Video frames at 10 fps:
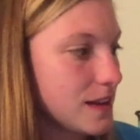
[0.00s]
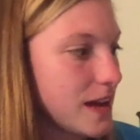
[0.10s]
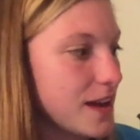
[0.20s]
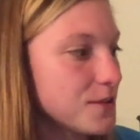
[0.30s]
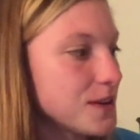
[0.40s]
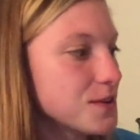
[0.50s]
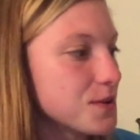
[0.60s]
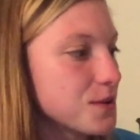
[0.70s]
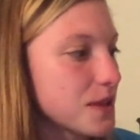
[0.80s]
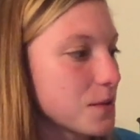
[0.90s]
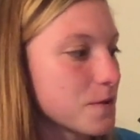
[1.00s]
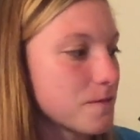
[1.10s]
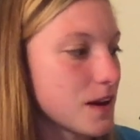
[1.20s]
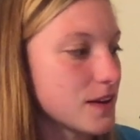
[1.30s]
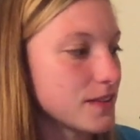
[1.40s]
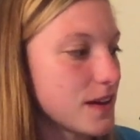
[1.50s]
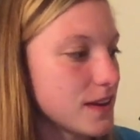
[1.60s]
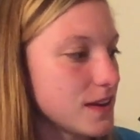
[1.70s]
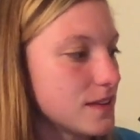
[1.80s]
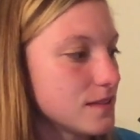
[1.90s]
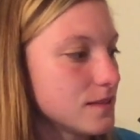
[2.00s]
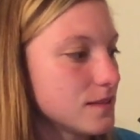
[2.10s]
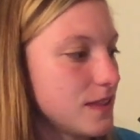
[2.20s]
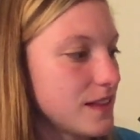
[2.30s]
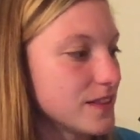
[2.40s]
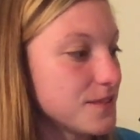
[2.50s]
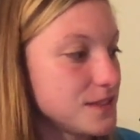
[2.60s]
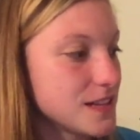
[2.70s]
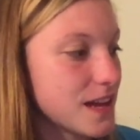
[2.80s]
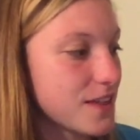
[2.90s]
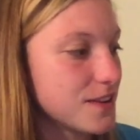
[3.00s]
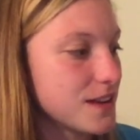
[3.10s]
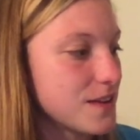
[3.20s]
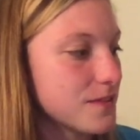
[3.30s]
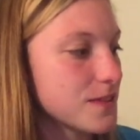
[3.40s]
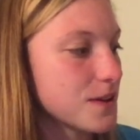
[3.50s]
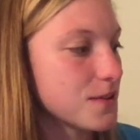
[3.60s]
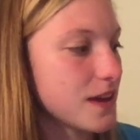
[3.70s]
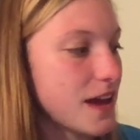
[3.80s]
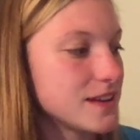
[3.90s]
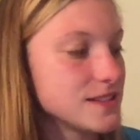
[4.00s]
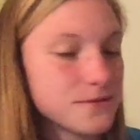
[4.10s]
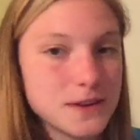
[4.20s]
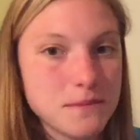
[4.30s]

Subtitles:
Henry knew they were very lucky. They lived together even though they had different